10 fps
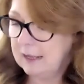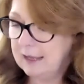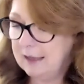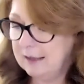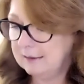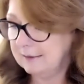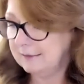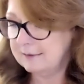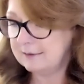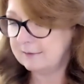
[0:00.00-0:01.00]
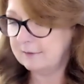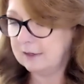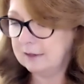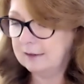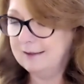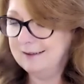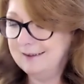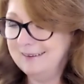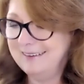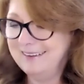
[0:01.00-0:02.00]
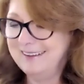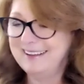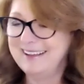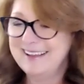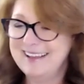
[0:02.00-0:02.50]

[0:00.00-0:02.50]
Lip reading: And this is fun. And